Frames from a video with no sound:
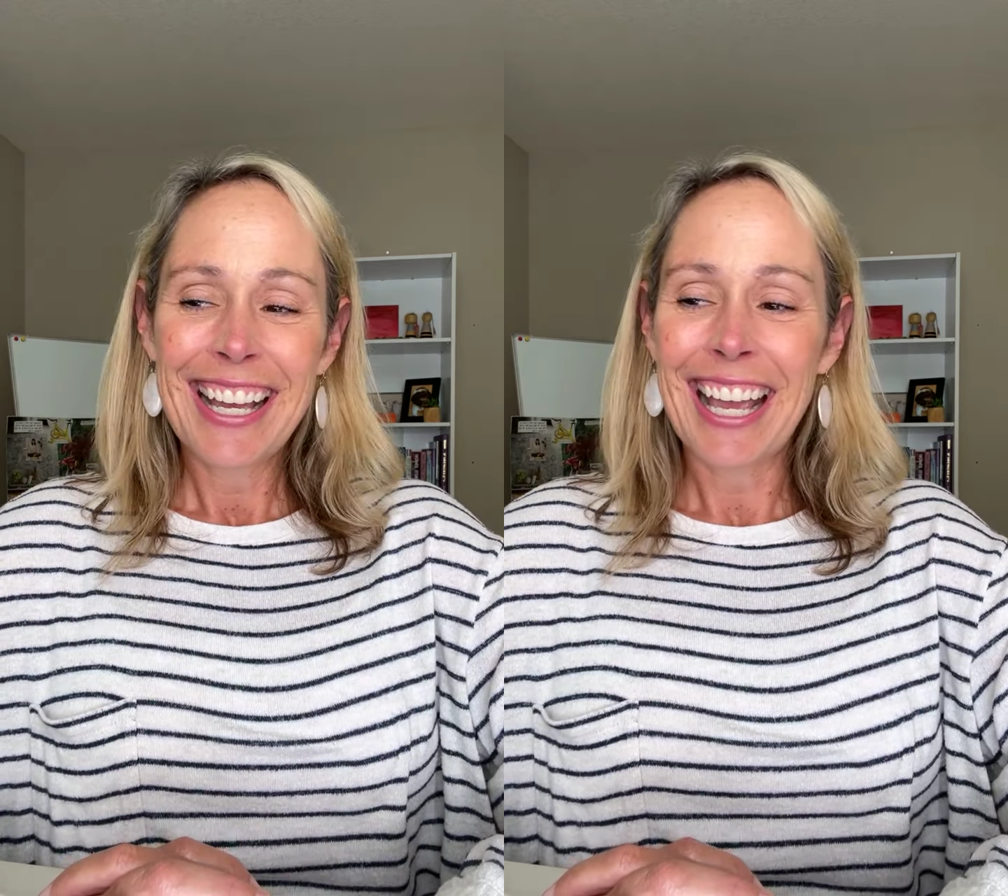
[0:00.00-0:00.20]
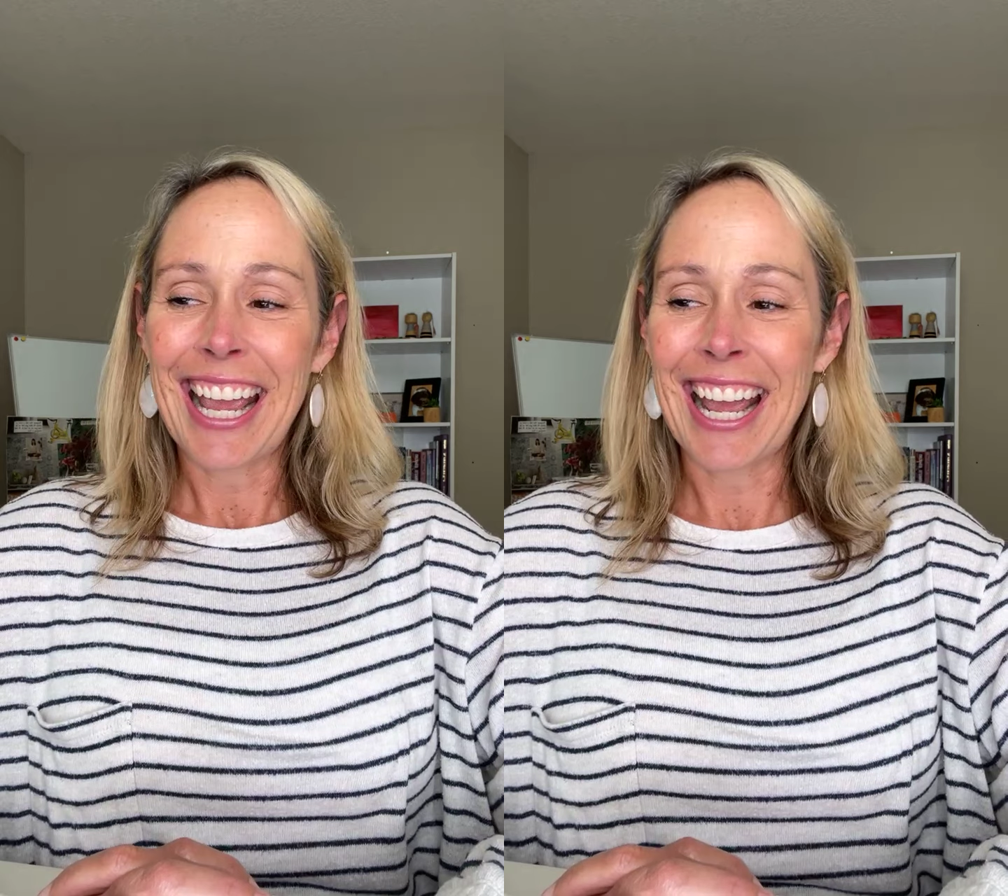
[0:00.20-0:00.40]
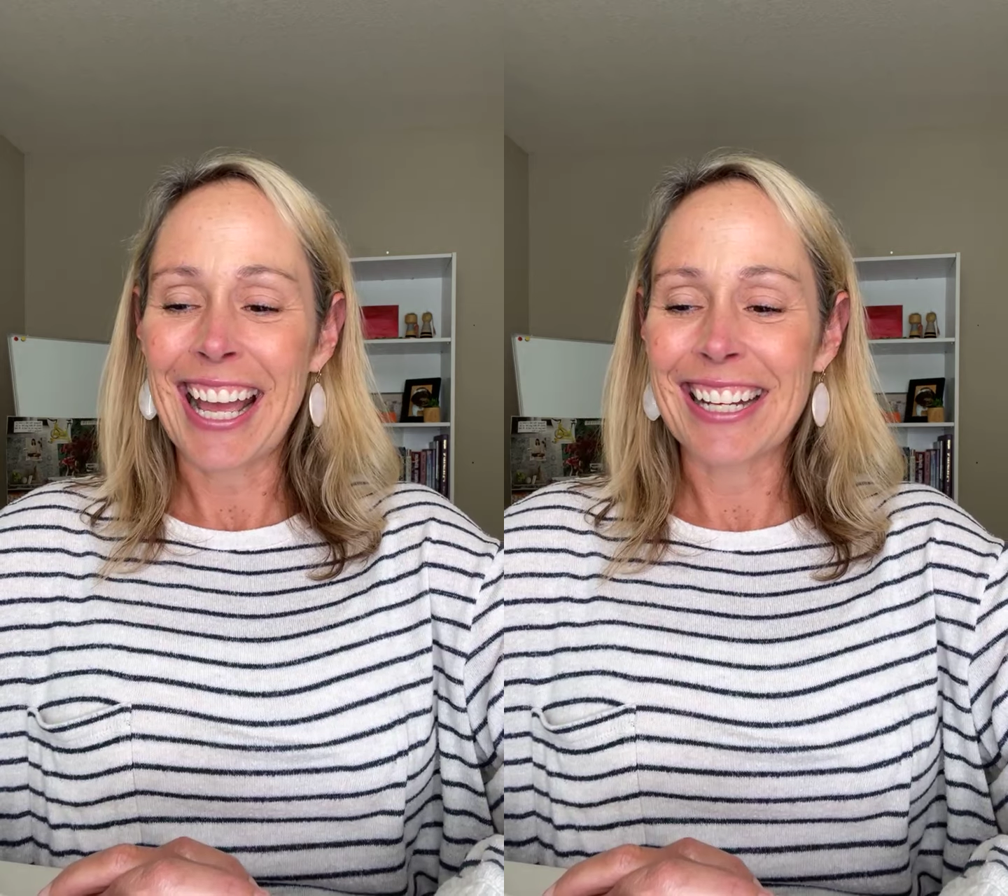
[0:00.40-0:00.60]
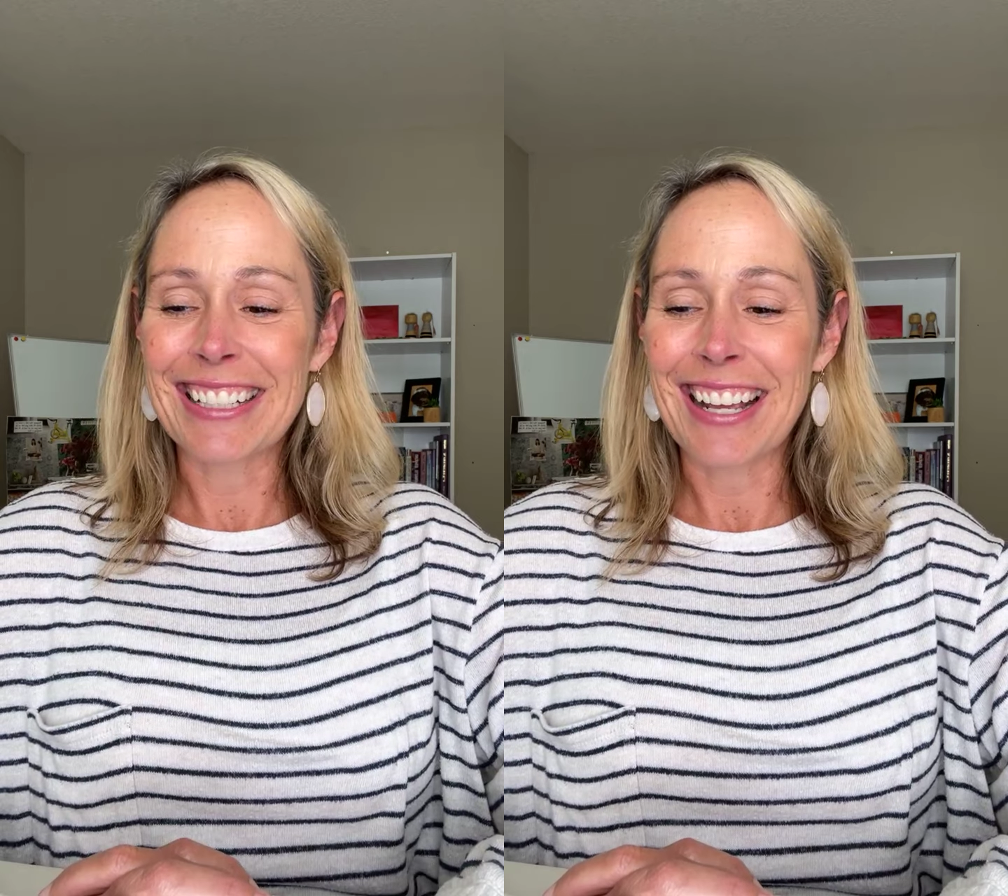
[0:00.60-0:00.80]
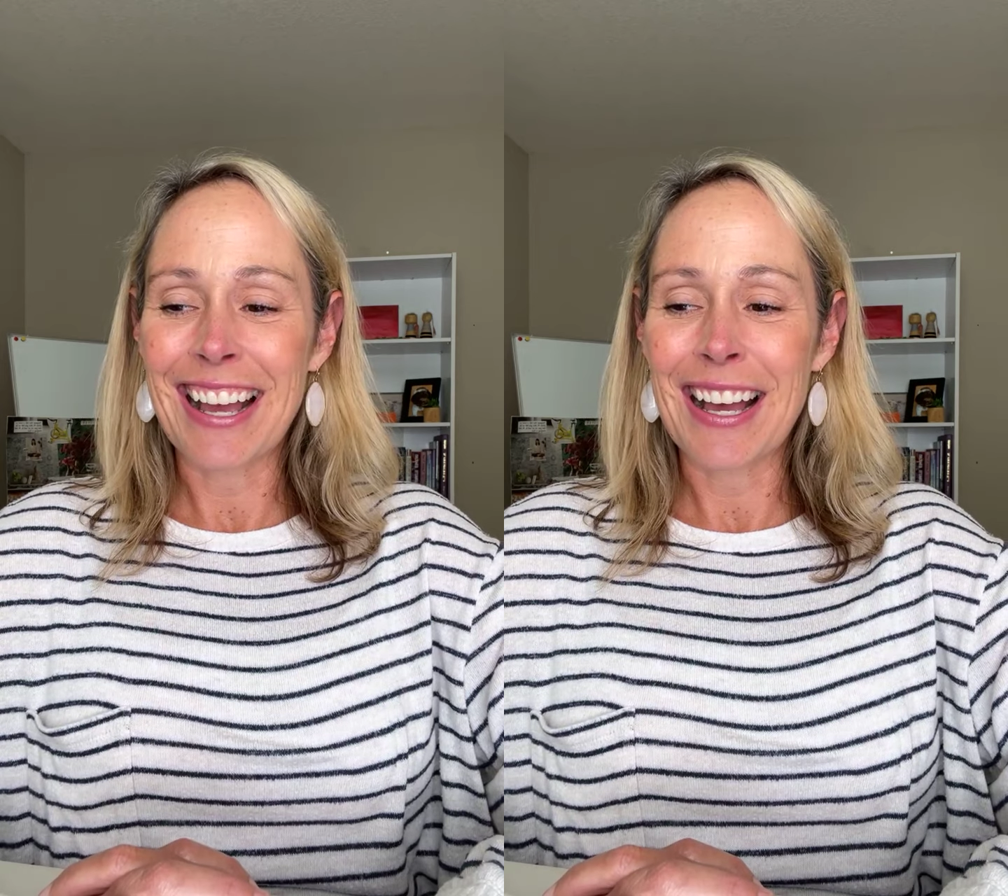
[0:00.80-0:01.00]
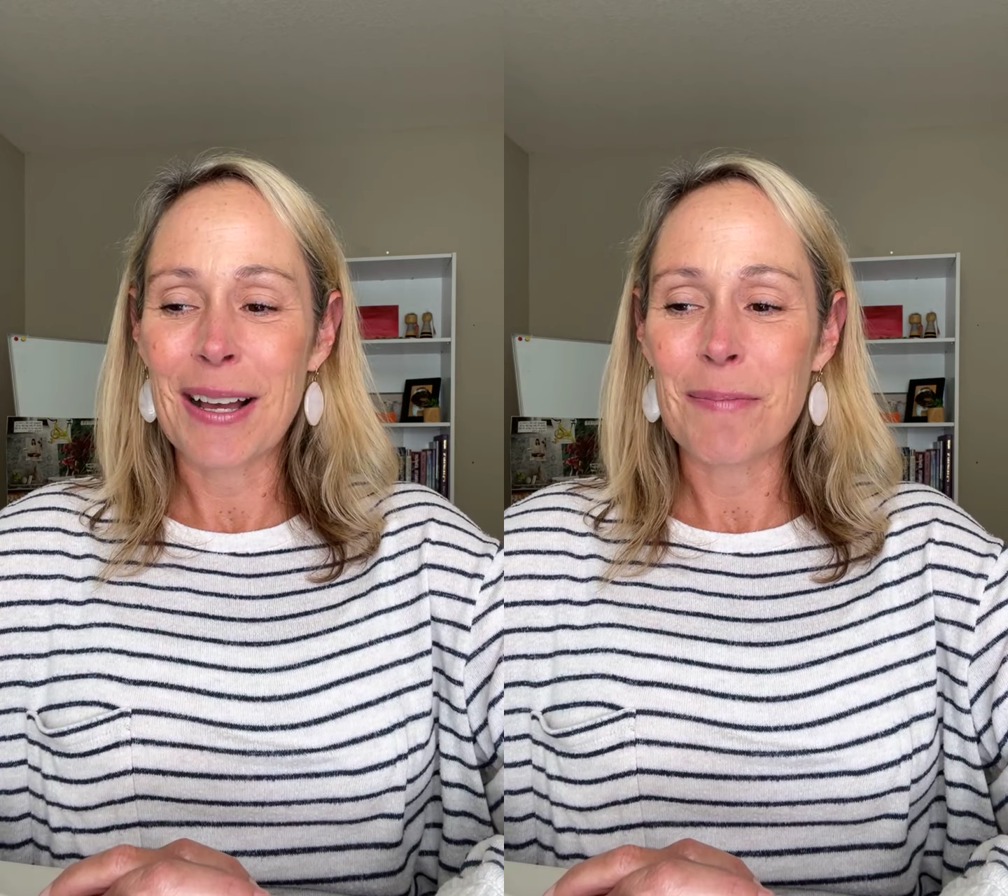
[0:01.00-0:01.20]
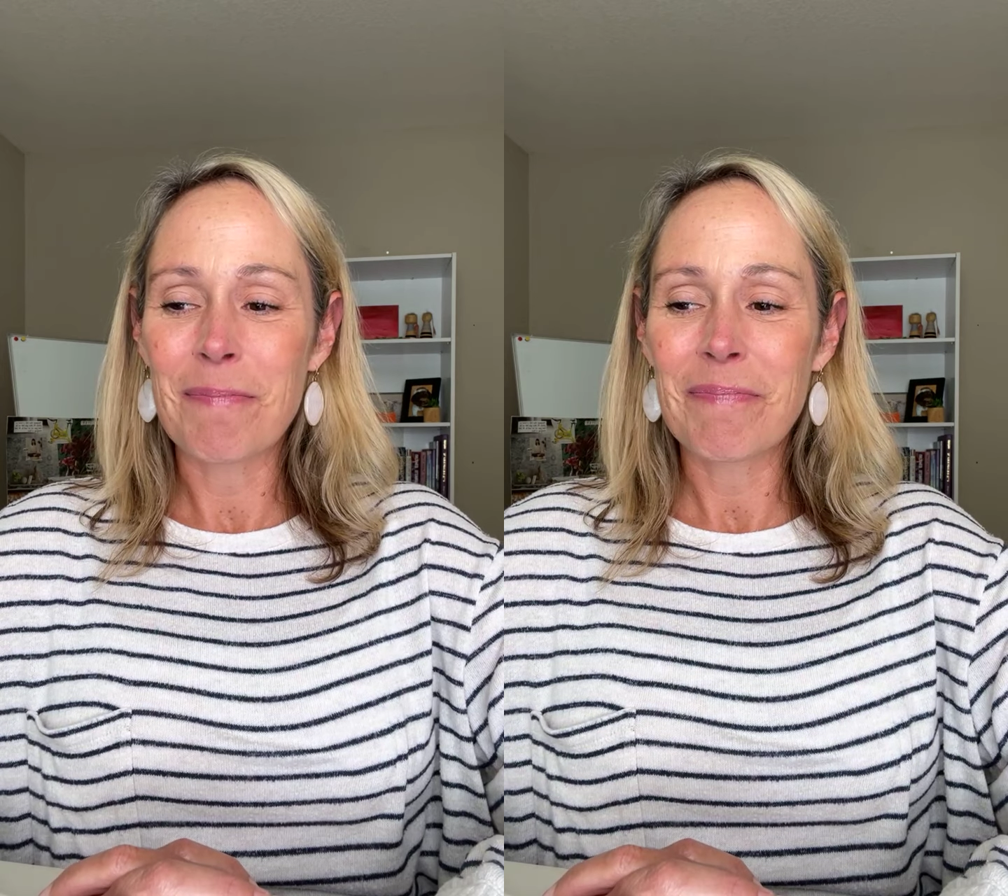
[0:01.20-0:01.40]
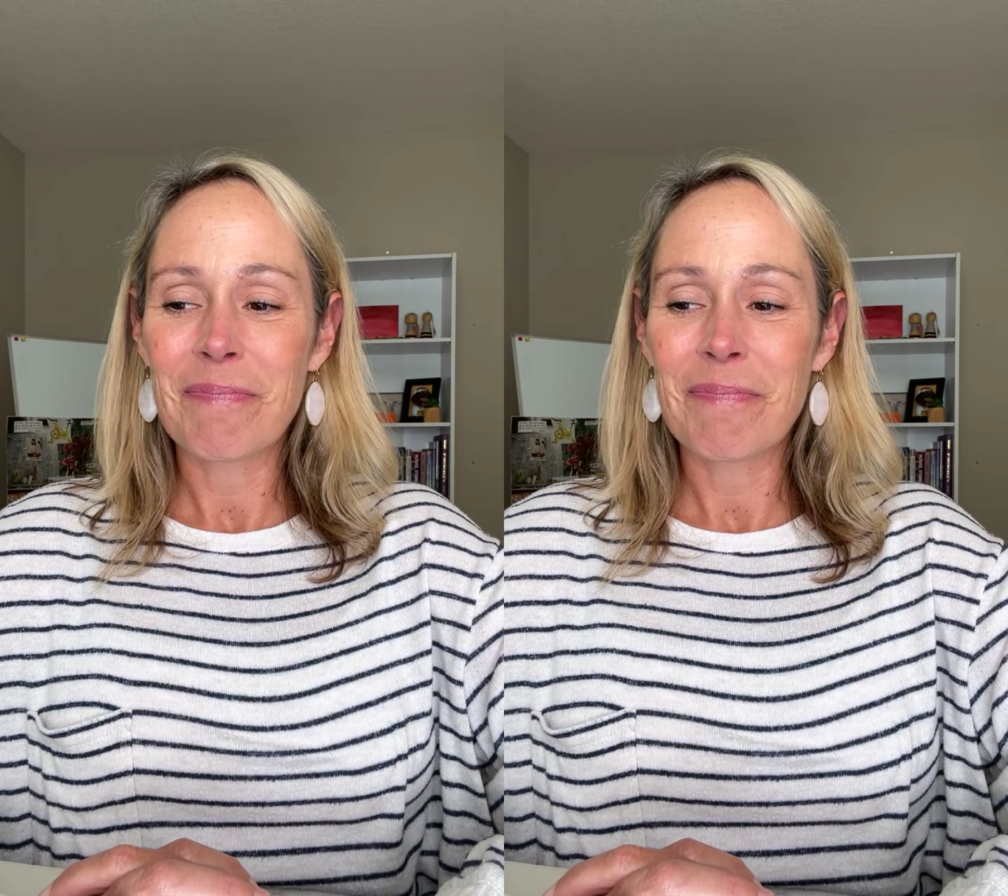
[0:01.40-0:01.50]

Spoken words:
And